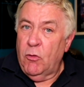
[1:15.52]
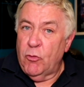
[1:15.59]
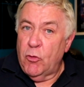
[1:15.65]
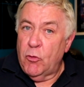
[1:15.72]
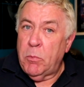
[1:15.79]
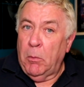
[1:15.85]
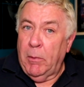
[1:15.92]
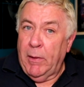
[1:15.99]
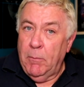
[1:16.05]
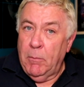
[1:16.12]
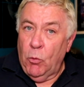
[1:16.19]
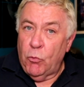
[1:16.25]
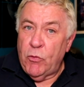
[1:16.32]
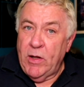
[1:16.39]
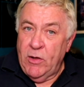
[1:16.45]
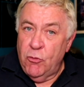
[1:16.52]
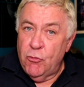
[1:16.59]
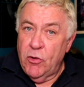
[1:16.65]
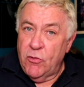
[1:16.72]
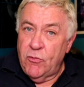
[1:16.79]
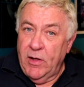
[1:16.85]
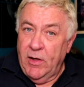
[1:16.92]
because it's probably the most
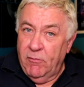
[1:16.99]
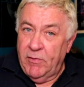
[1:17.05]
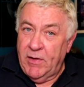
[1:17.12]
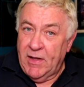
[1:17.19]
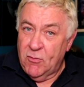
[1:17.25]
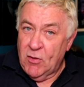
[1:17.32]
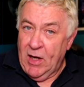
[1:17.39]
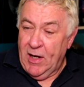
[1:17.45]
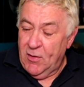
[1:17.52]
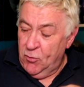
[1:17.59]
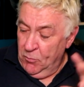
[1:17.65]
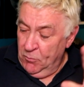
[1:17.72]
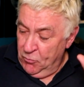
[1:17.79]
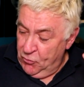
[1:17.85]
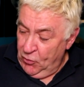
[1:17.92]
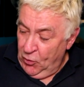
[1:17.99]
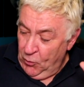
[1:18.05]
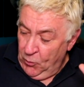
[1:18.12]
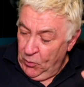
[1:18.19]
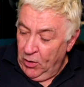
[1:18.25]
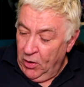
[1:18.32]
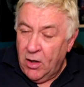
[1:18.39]
interesting of these items.
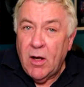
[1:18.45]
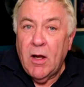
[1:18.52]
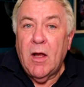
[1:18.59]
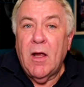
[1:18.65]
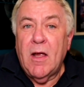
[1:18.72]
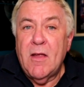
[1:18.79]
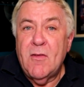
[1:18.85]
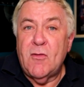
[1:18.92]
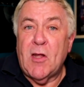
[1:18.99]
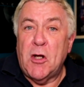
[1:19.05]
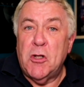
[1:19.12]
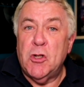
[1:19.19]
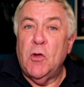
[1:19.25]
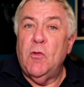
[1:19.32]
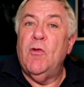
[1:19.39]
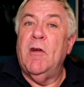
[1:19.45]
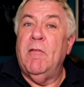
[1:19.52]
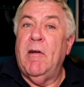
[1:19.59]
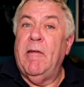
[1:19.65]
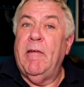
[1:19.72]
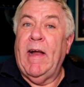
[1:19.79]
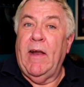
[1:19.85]
So stay tuned to the
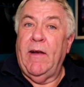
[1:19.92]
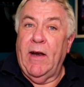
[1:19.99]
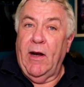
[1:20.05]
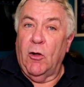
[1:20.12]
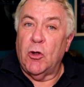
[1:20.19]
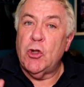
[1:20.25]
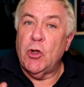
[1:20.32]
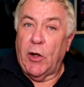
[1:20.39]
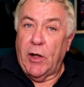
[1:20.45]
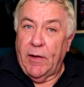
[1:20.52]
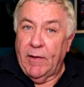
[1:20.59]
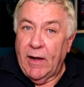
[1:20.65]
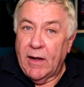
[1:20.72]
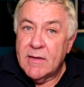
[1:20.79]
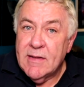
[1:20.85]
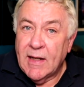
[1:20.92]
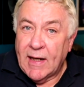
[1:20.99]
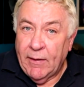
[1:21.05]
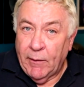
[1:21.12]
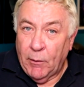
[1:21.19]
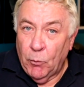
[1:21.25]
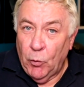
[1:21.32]
very end, and I'll show you that,
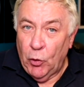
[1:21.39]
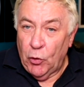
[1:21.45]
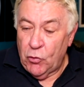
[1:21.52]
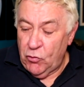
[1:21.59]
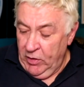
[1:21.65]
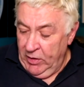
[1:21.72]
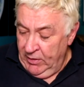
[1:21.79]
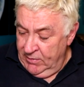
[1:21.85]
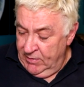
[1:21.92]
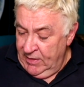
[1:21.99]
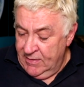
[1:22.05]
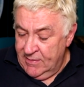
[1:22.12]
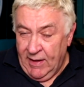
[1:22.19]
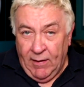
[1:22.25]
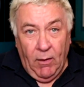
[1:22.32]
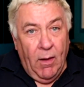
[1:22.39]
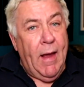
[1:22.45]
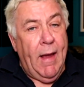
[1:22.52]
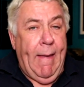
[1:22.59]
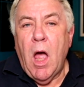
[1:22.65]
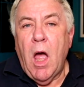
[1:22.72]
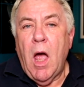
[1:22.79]
how it works in detail.
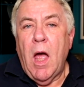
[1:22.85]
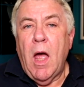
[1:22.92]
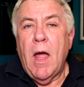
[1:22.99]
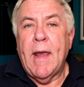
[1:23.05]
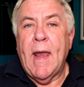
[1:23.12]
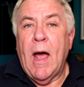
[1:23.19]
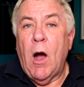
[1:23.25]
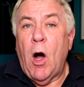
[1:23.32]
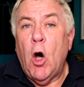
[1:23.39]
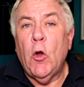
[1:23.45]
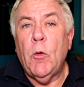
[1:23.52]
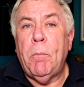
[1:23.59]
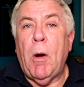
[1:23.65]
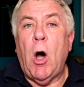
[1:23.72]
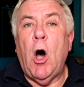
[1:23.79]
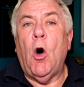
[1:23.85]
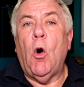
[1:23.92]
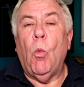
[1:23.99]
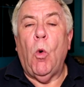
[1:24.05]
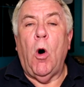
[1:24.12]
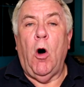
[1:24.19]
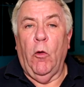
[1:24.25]
Now, on
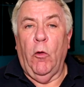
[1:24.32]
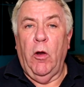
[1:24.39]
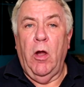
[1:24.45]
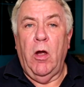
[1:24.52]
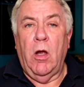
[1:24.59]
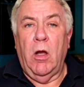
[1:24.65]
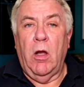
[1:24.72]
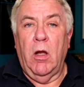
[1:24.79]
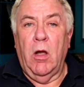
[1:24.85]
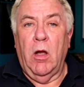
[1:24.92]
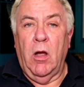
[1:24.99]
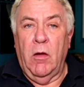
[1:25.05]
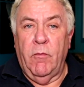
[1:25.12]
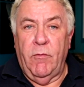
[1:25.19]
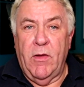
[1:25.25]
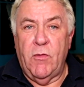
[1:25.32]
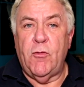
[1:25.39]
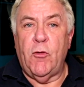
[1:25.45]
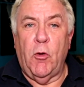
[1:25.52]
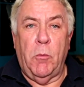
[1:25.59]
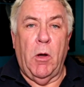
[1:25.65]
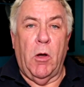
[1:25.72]
part 1 of
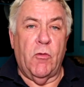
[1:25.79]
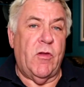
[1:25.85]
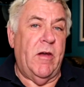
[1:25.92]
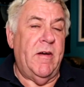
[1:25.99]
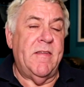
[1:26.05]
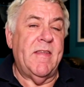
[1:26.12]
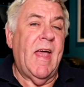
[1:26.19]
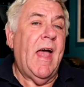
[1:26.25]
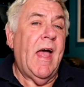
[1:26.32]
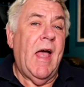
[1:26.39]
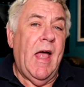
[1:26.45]
this 2-part series,